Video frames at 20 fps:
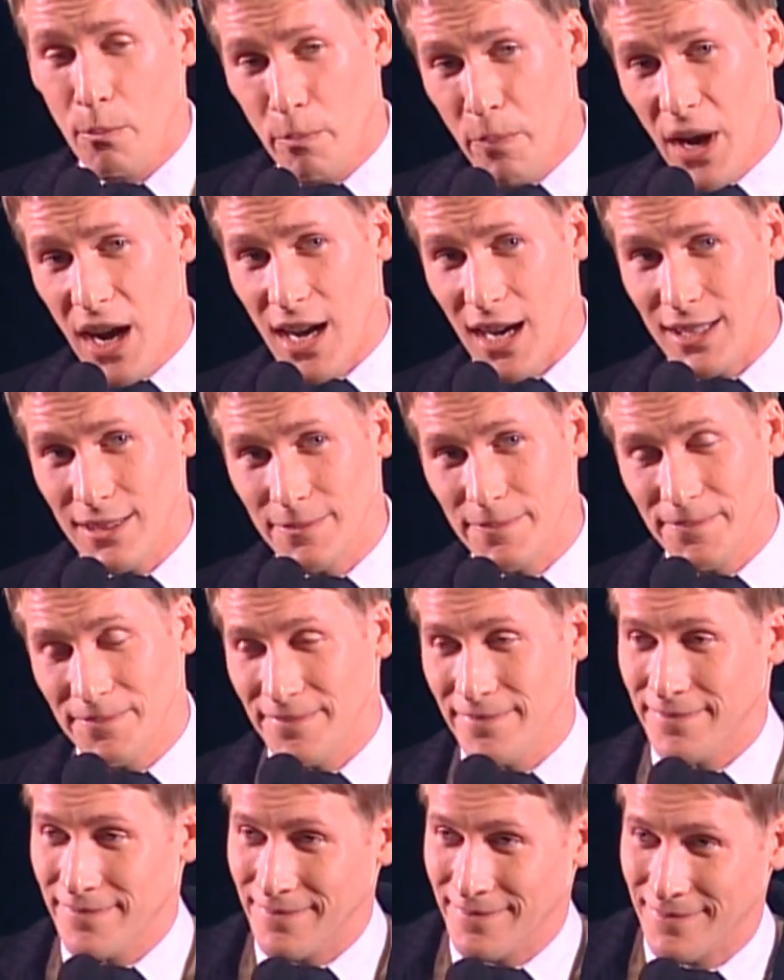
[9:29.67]
But
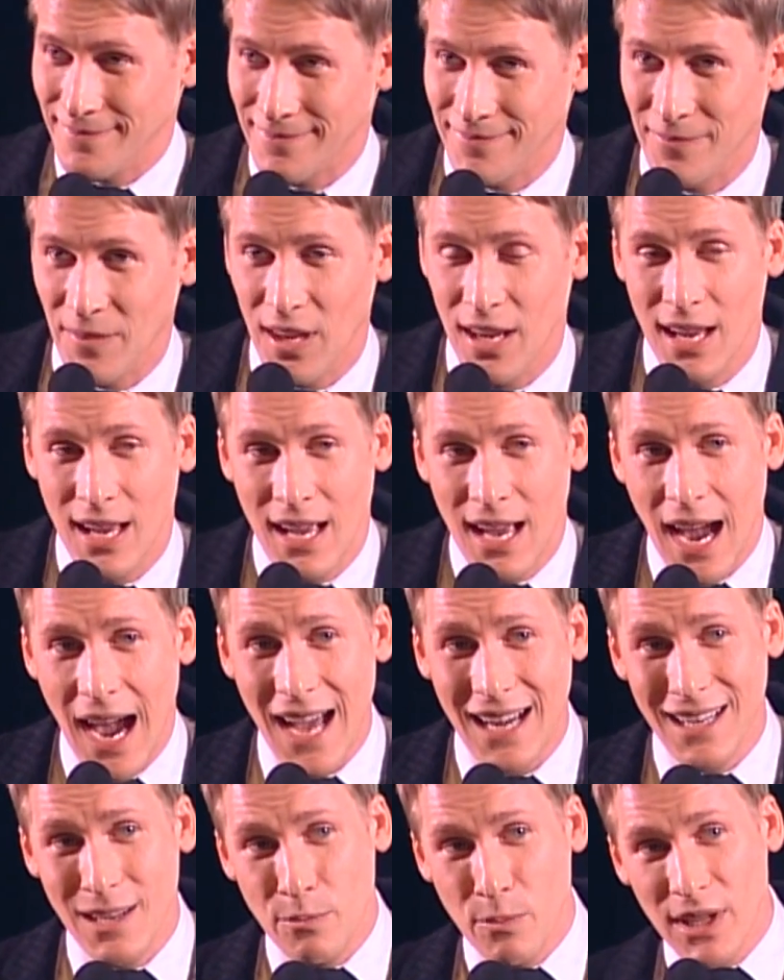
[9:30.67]

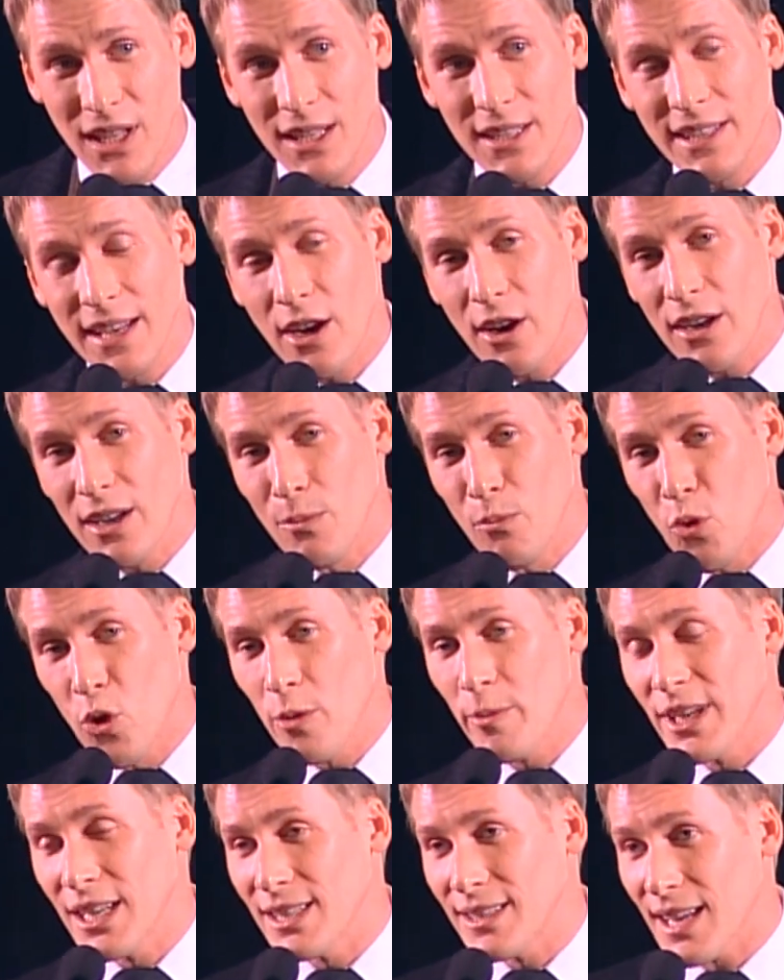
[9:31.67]
adding military to
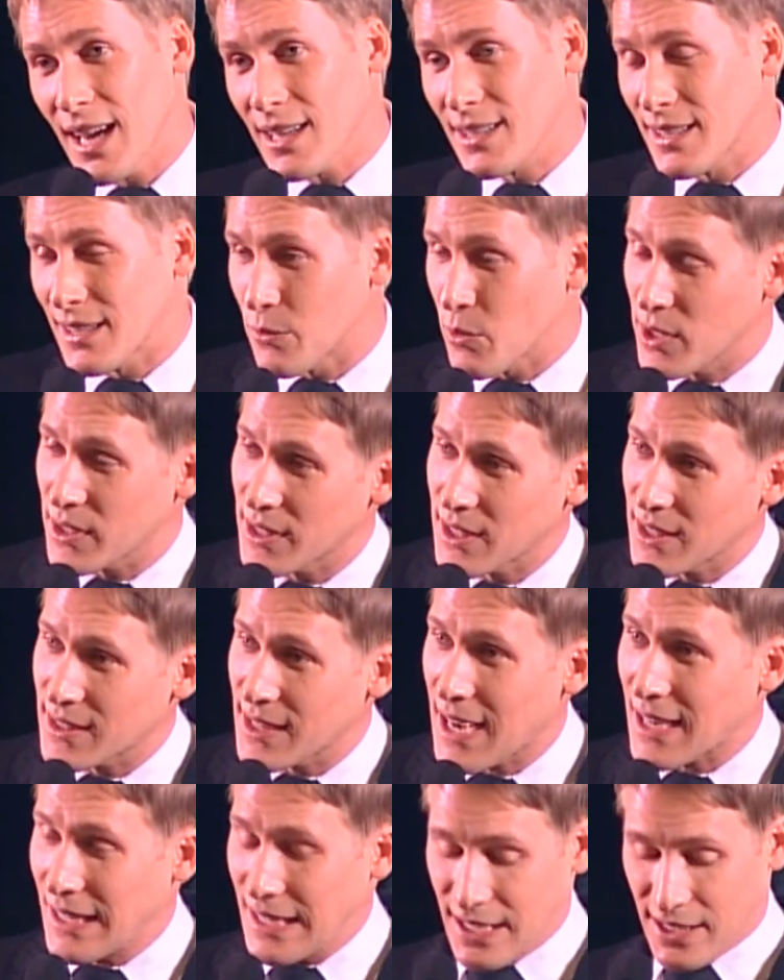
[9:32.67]
Mormon and Texan wasn't
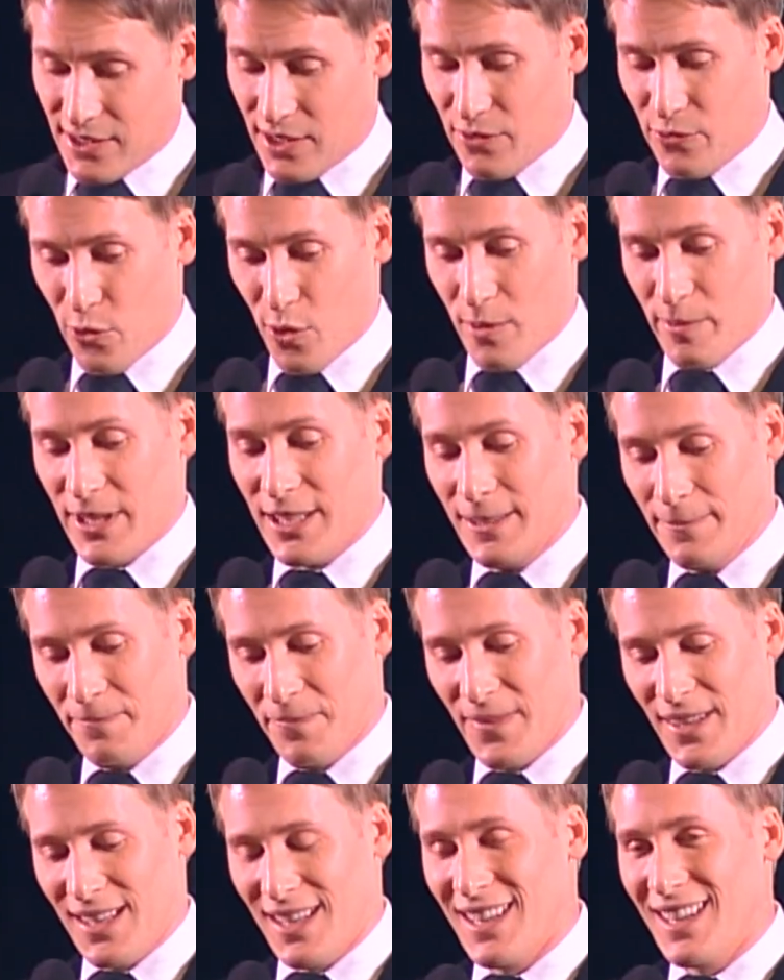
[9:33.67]
exactly easy for me.
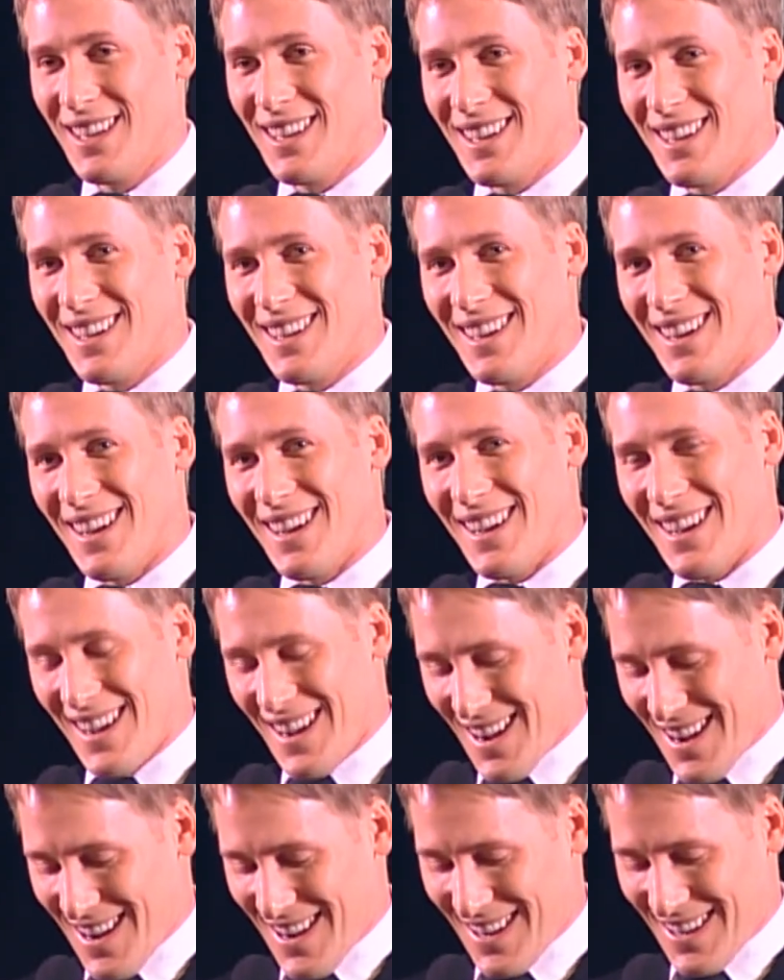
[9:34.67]

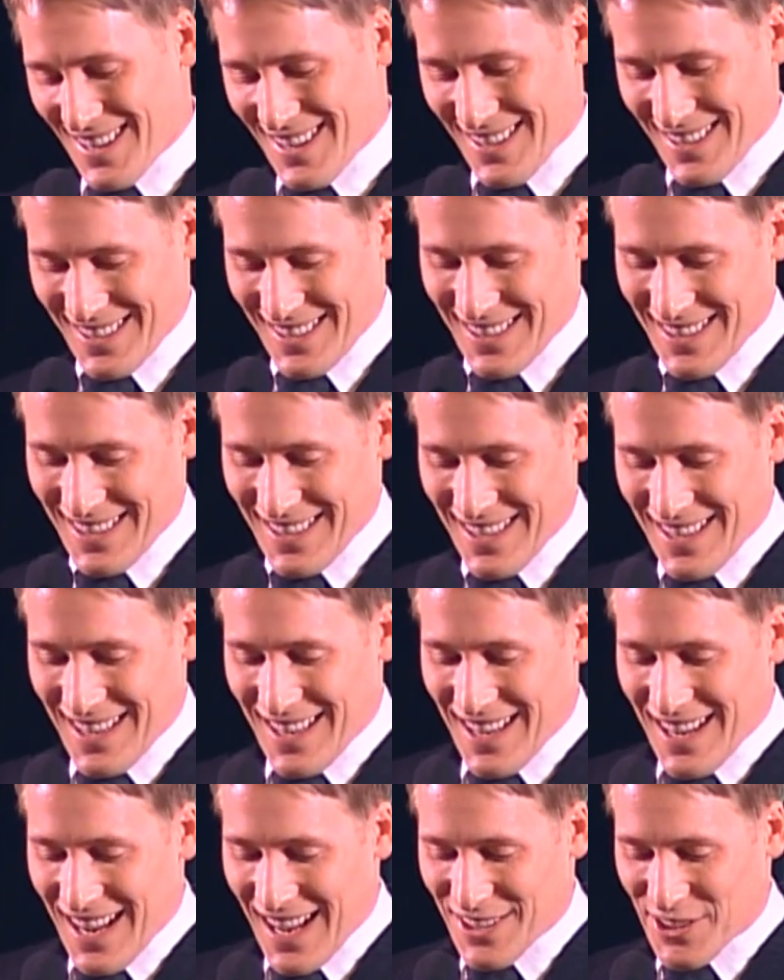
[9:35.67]

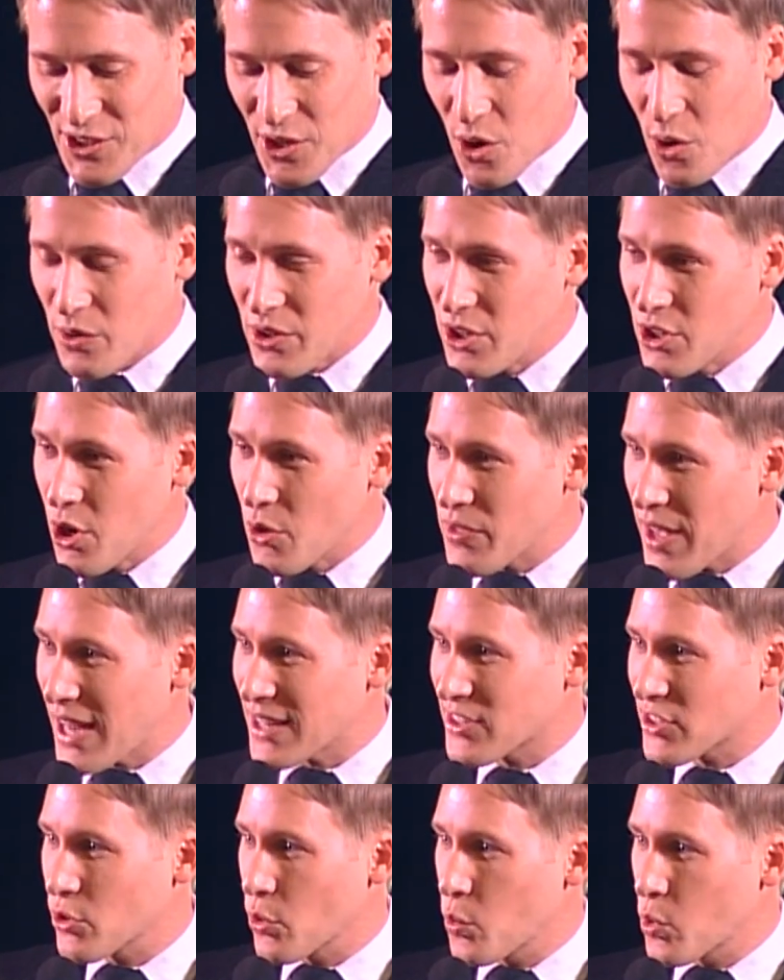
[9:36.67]
And so,
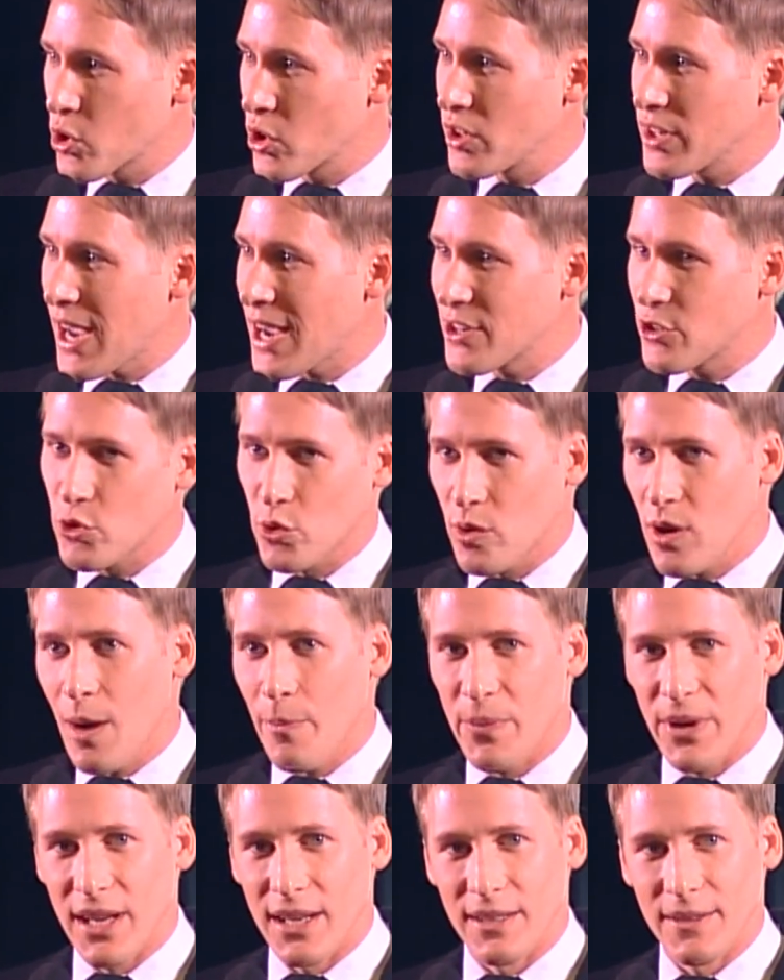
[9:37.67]
that's the world I grew
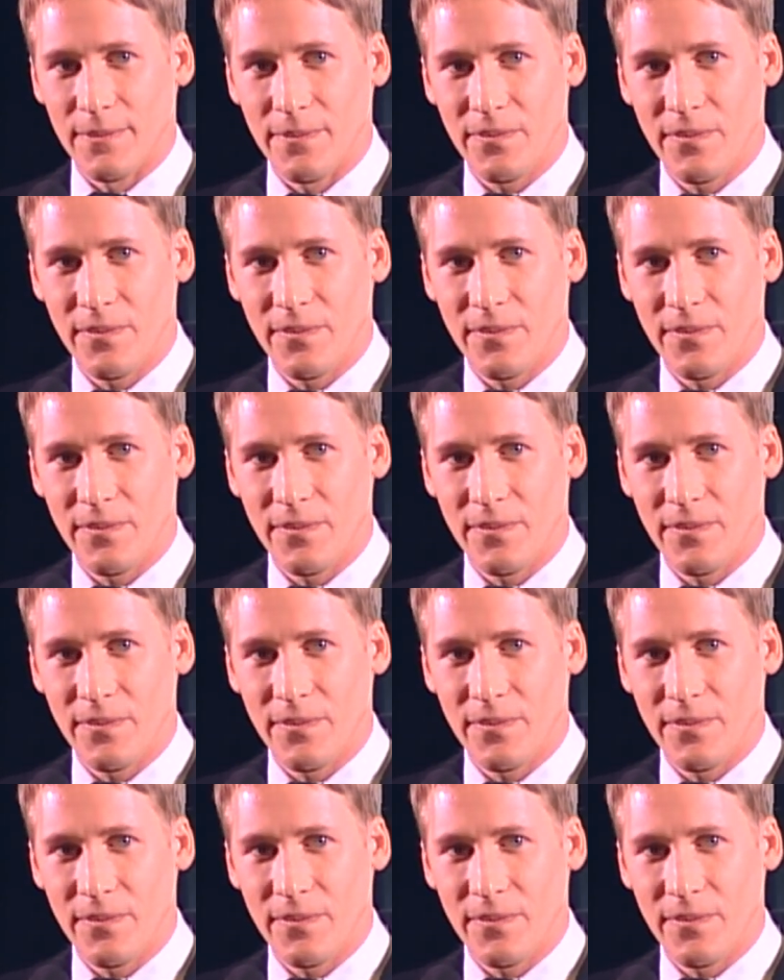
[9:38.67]
up in.